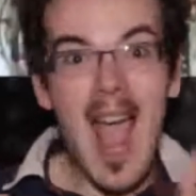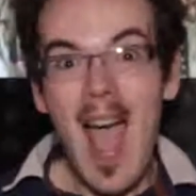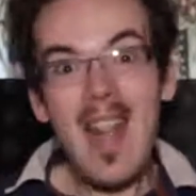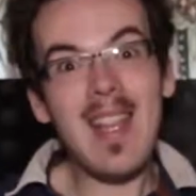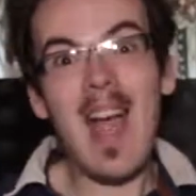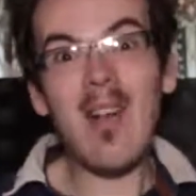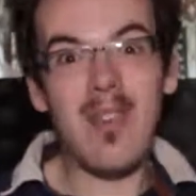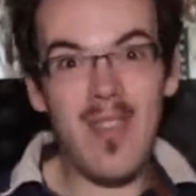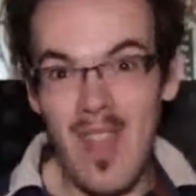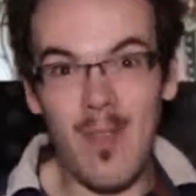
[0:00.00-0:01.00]
and now
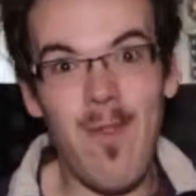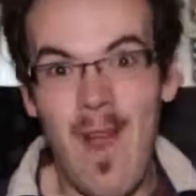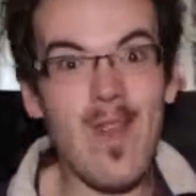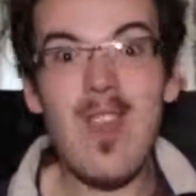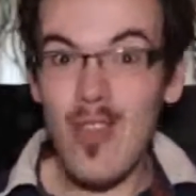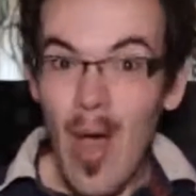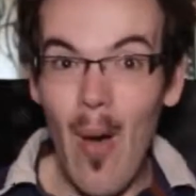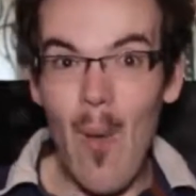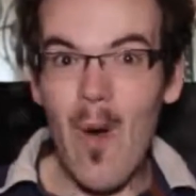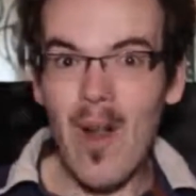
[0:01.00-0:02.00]
this very
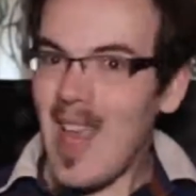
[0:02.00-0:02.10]
show.